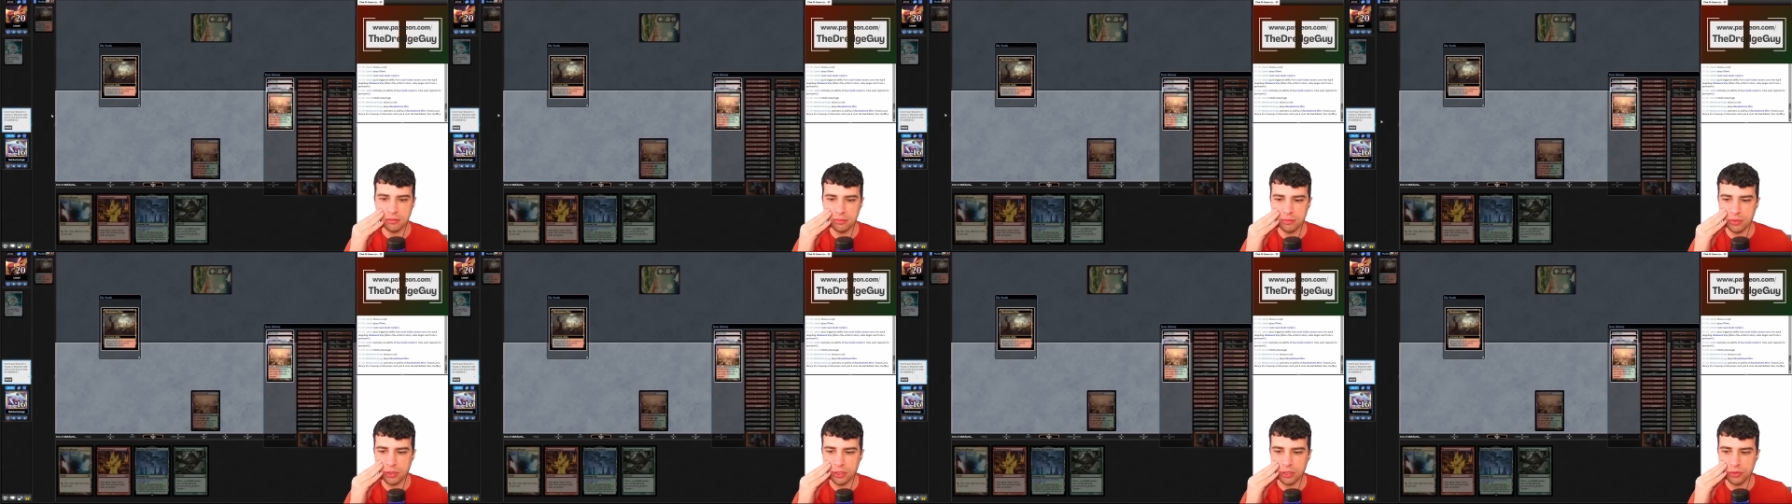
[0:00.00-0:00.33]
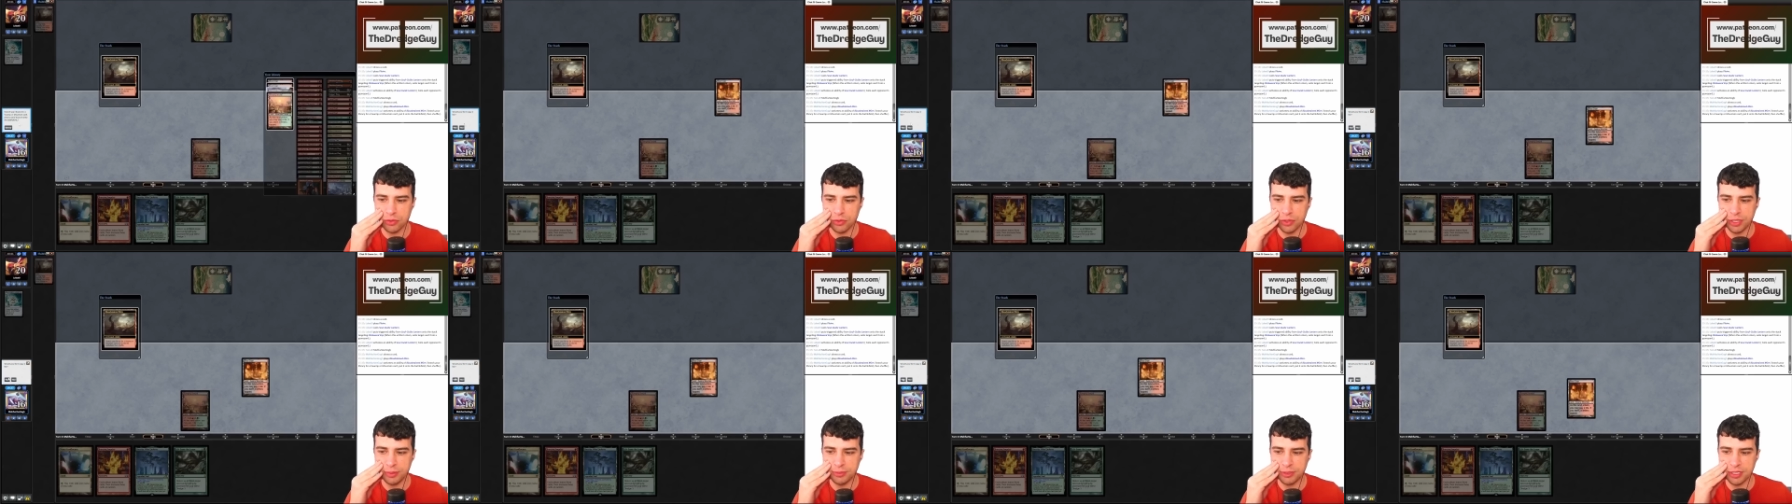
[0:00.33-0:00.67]
Blood
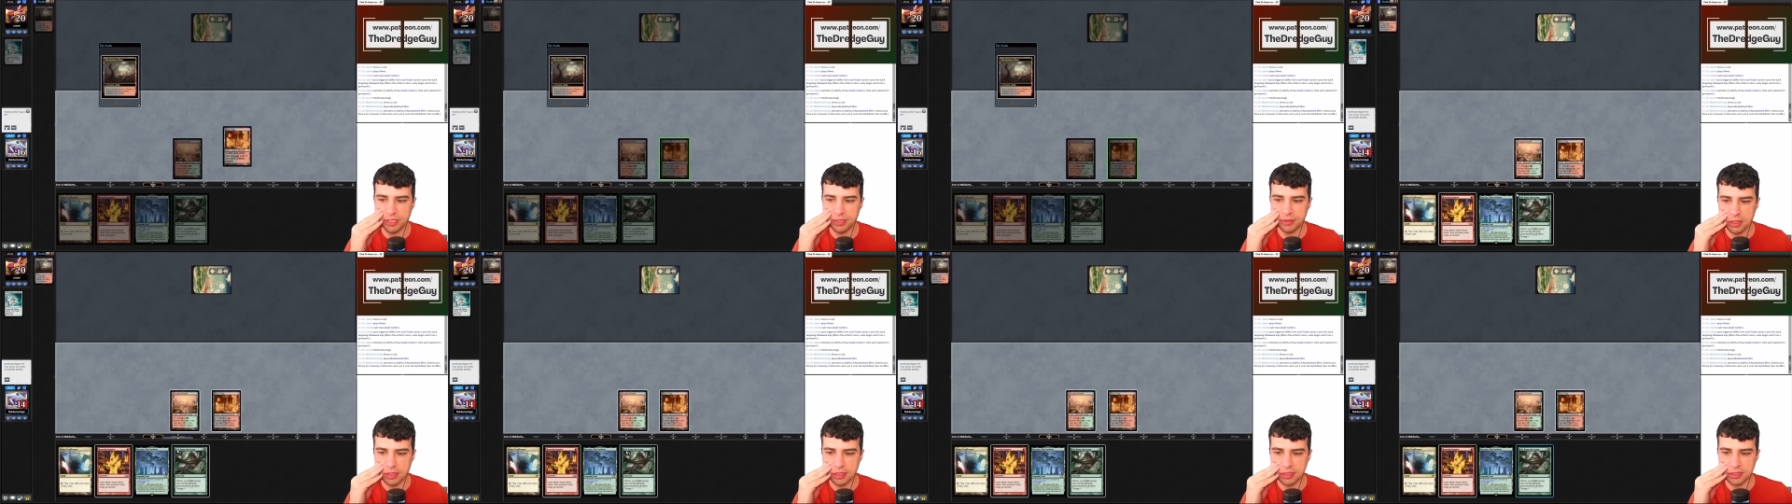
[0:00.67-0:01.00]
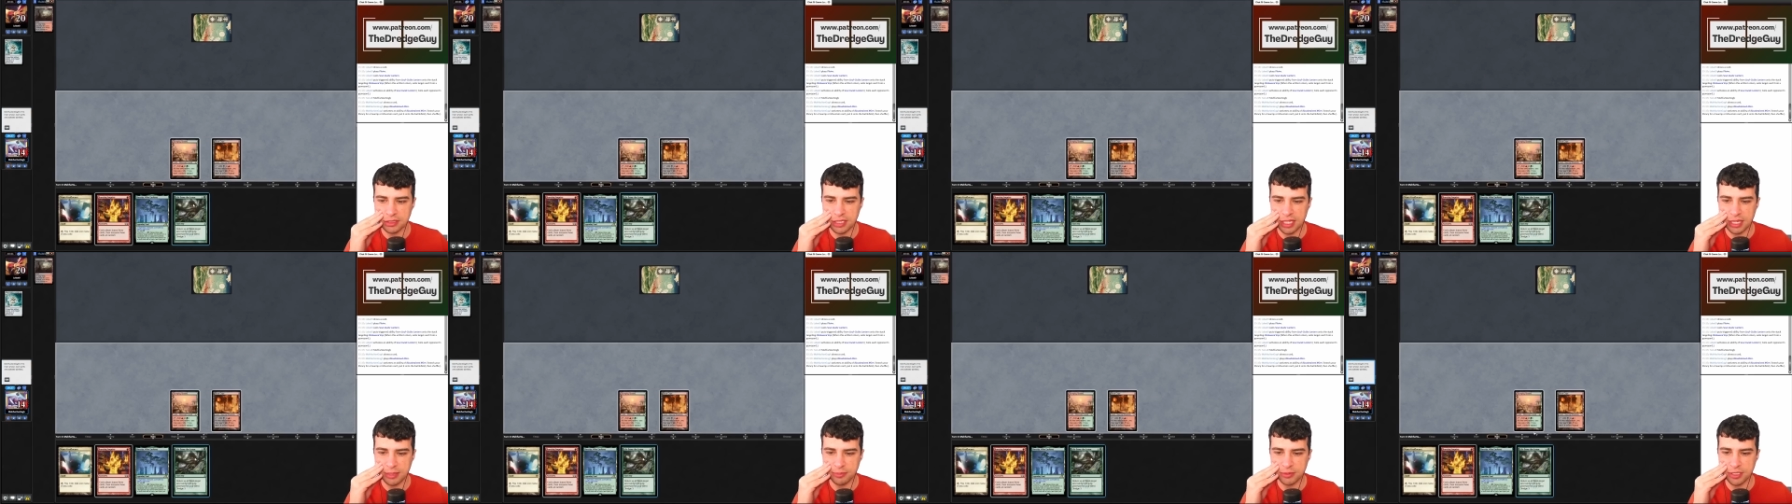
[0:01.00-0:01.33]
Crypt,
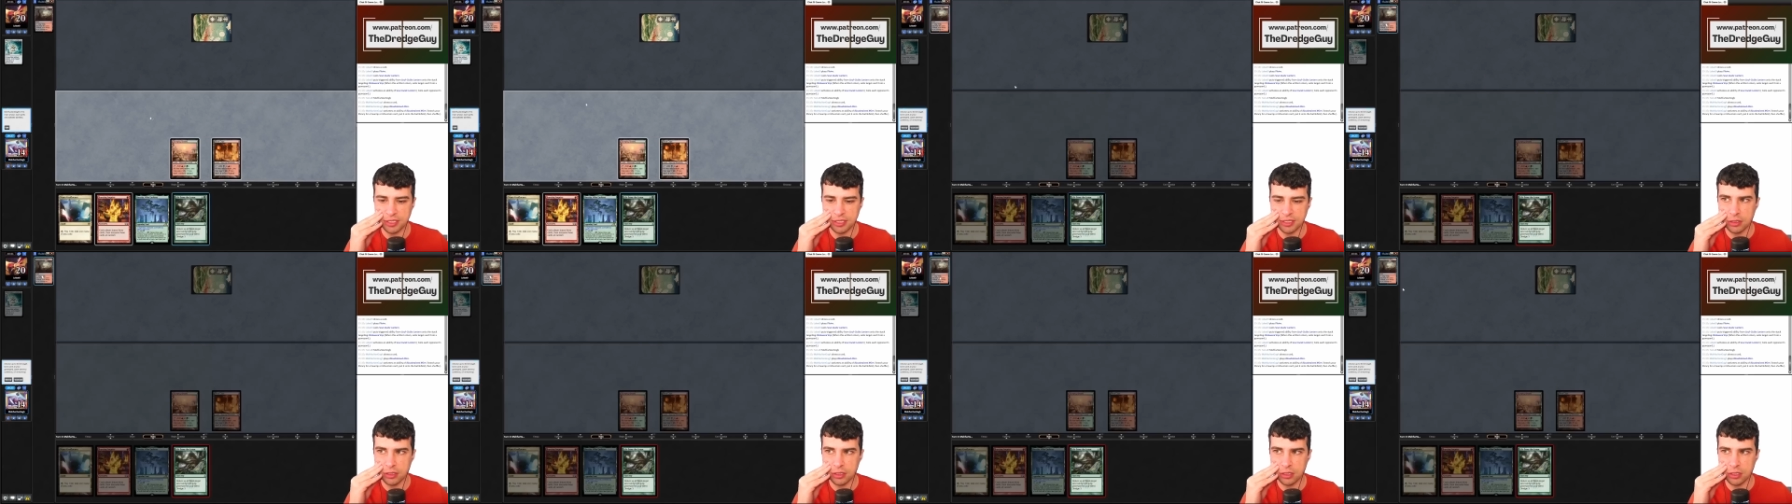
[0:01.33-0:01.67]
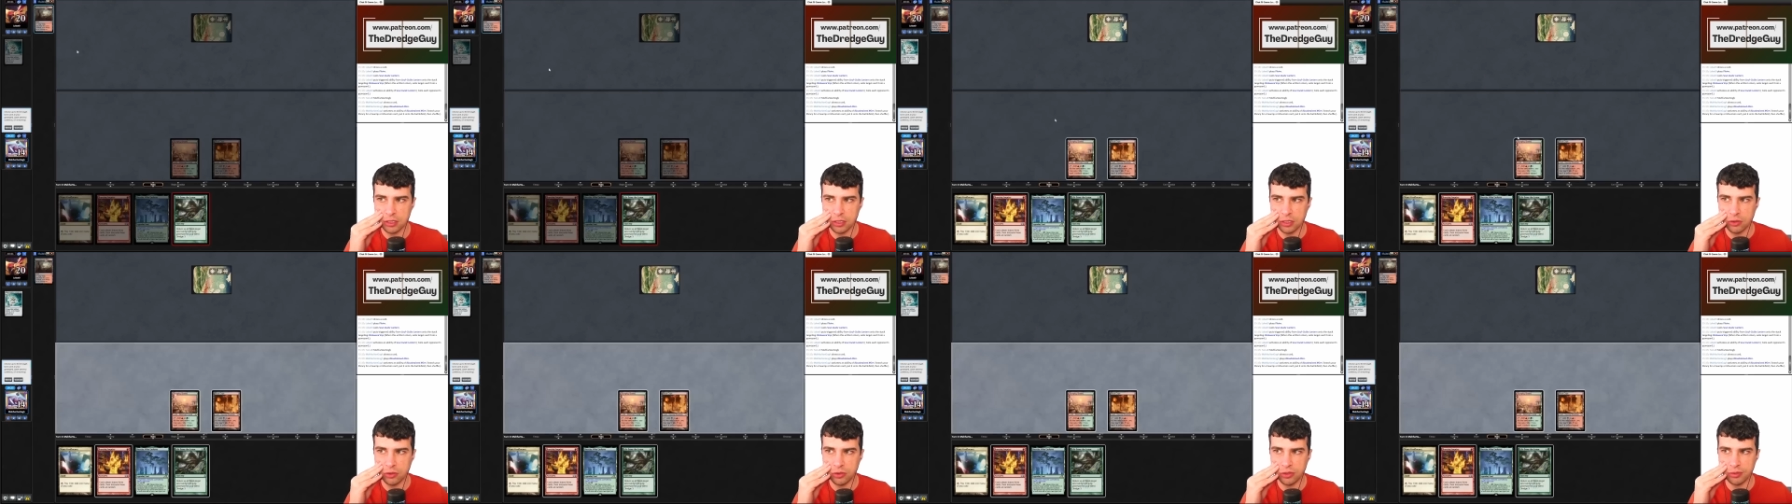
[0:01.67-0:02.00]
untapped,
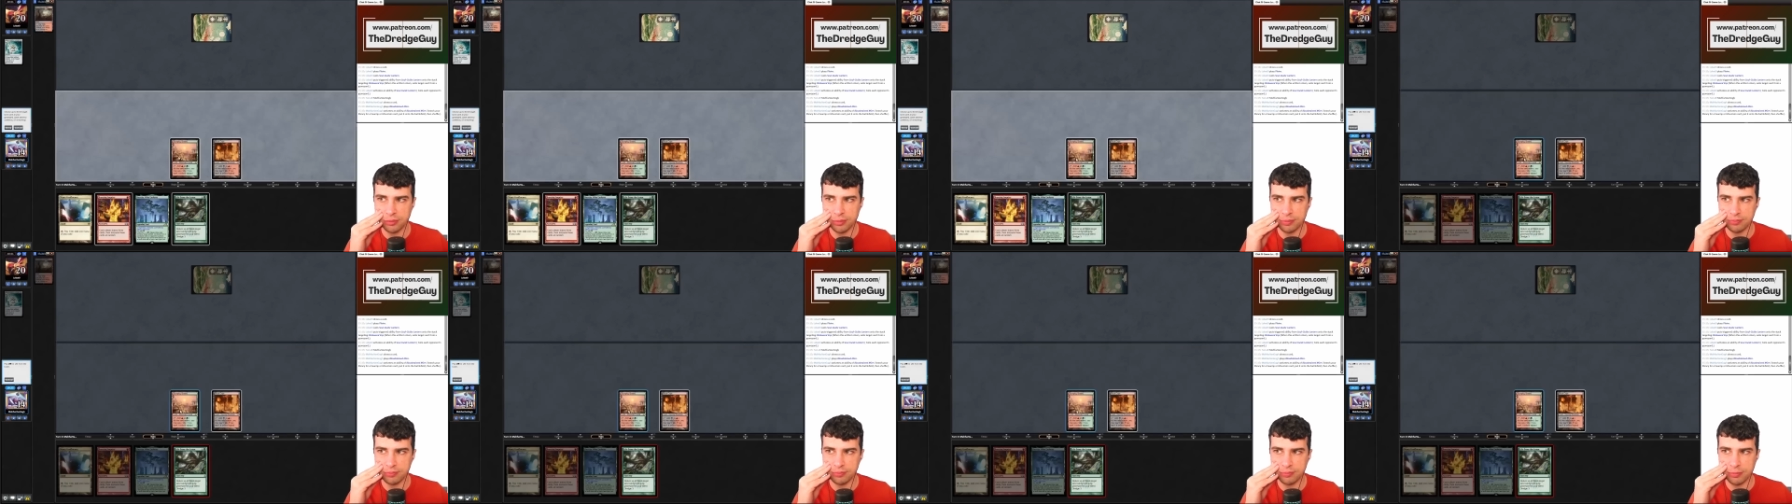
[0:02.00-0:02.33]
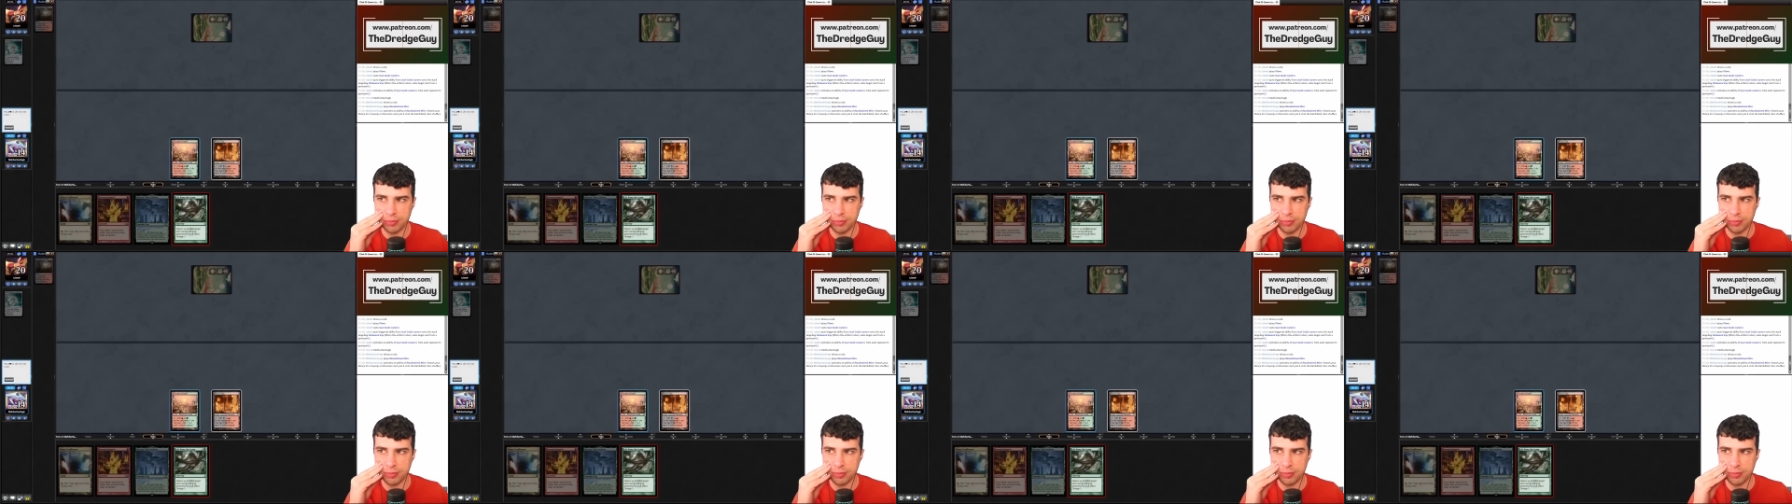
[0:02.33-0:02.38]
Loam